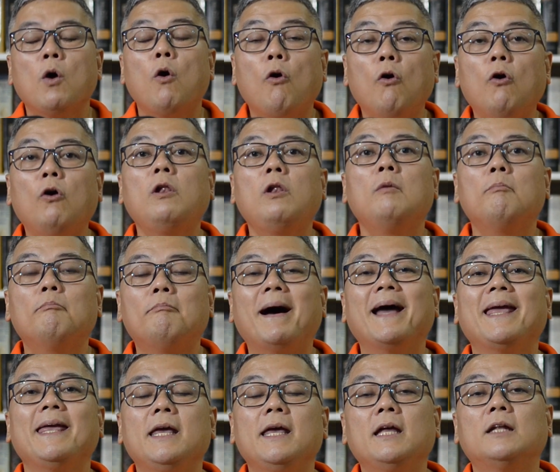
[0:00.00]
All
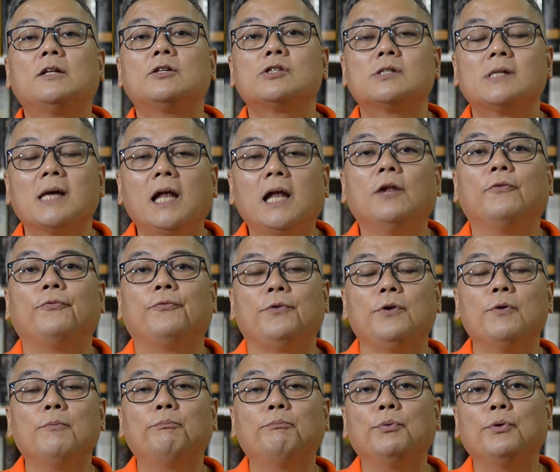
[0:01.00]
by itself.
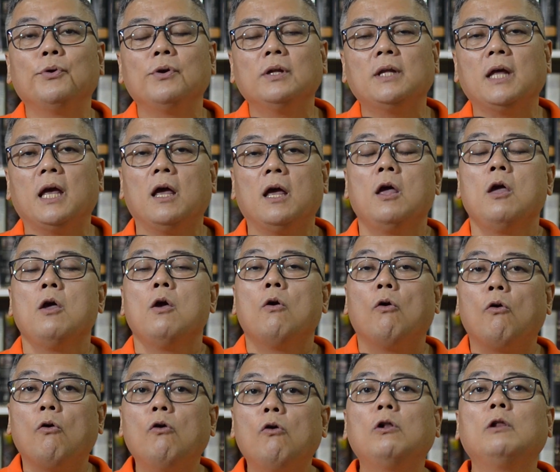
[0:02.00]
Yun po yun eh.
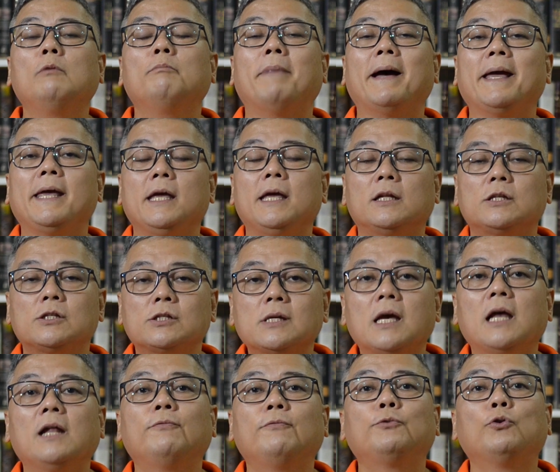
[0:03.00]
All by
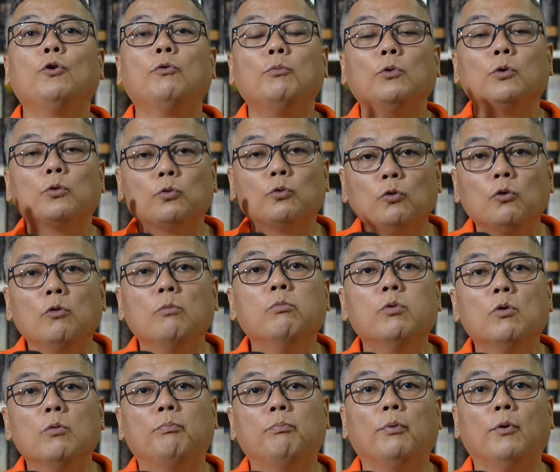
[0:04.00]
itself,
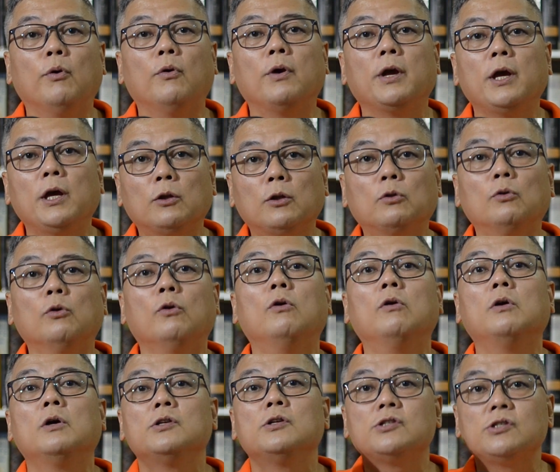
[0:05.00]
tumutubo po
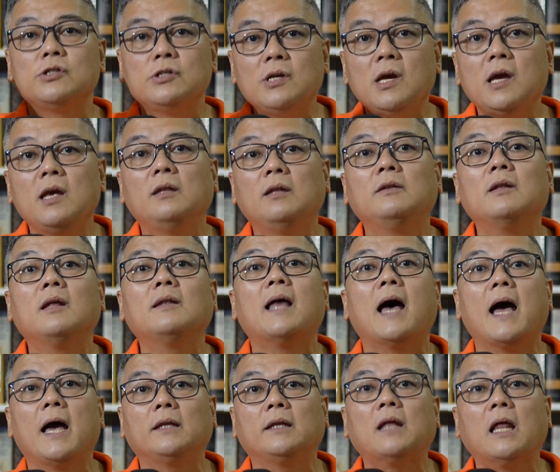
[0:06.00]
itong seed na
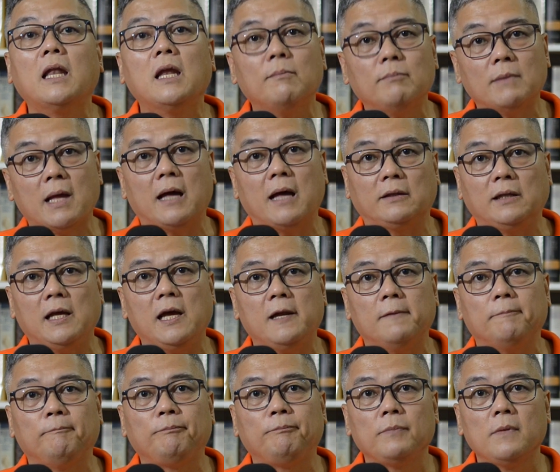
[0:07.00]
naitanim
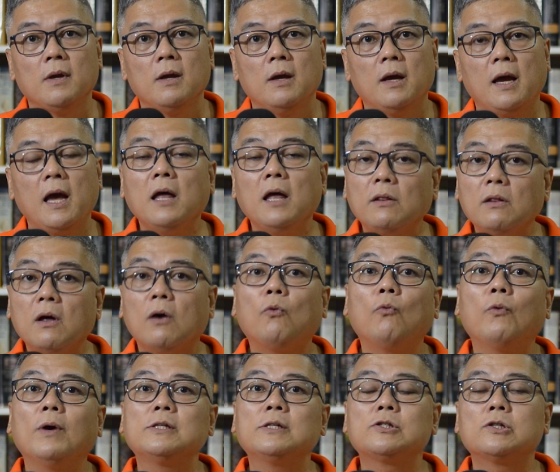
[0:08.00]
natin. And the
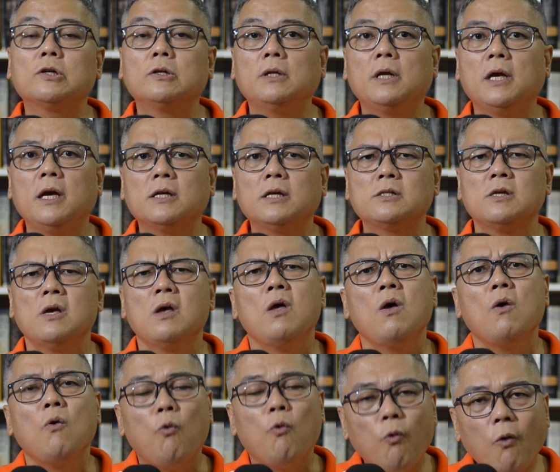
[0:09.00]
question is,
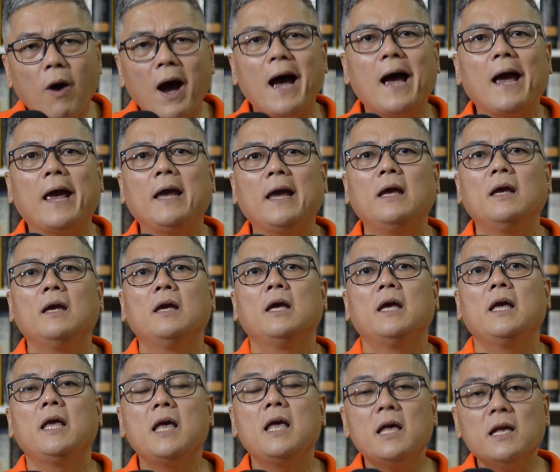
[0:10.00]
why
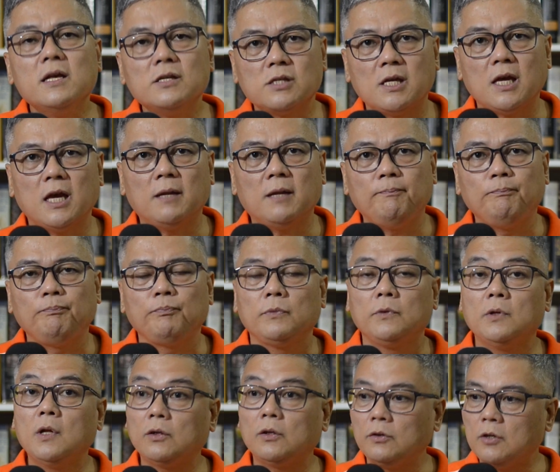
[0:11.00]
is it
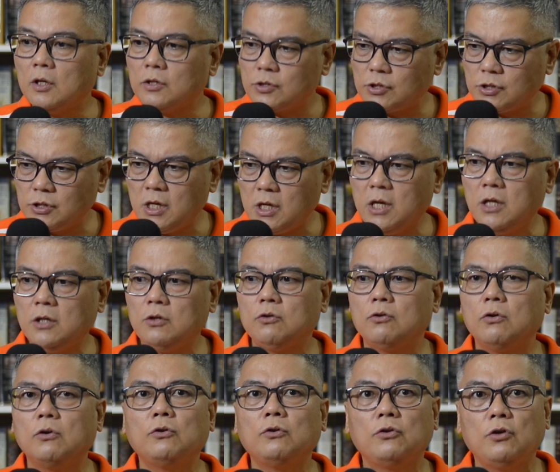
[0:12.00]
that the seed
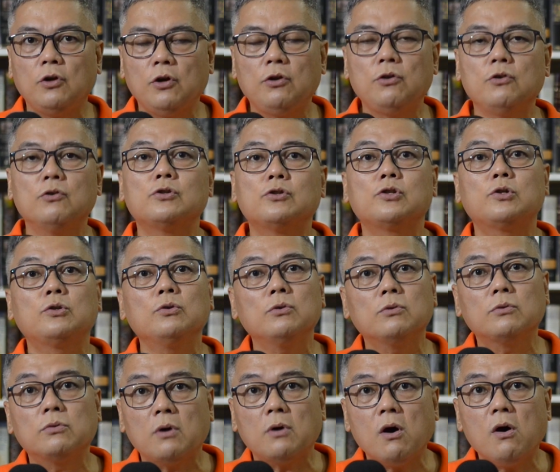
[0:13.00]
continues to
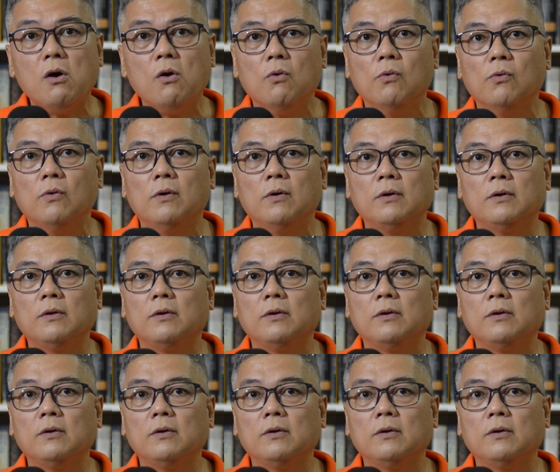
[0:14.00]
grow?